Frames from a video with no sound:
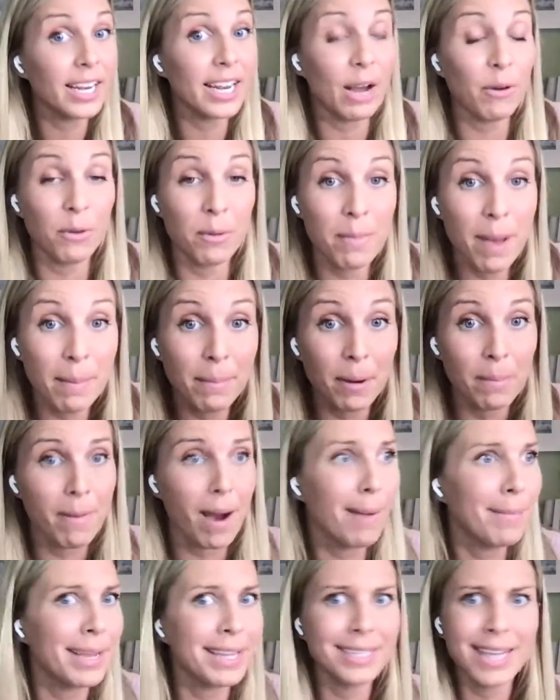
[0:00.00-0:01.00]
now remember,
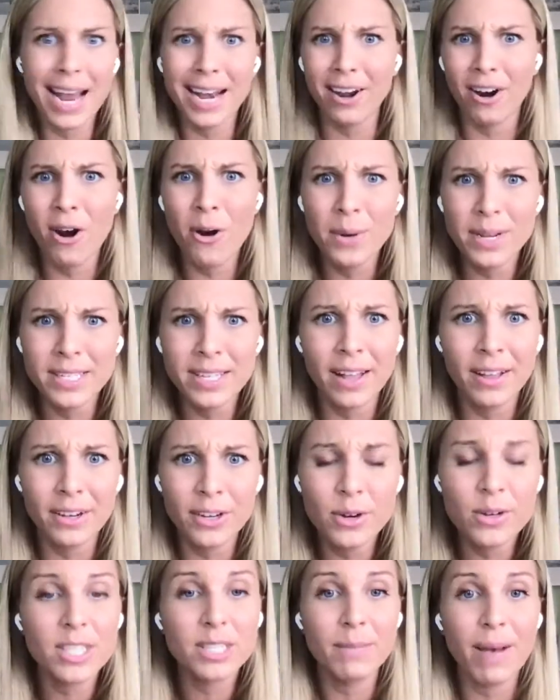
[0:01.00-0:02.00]
mommy and daddy are always telling
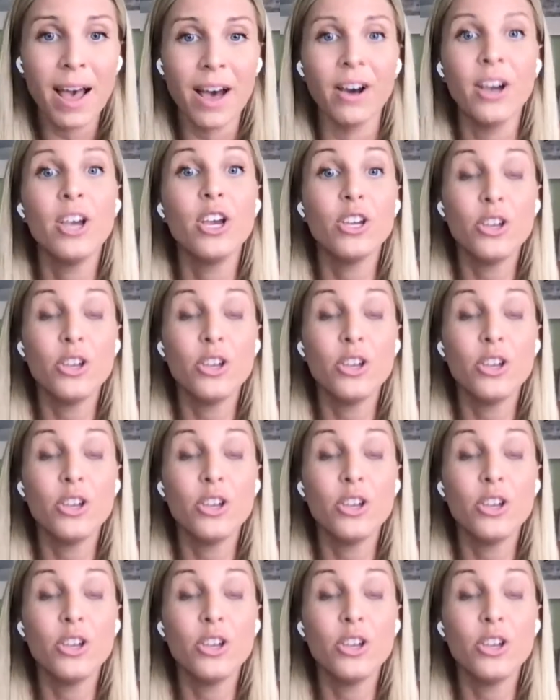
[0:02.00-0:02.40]
you to smile.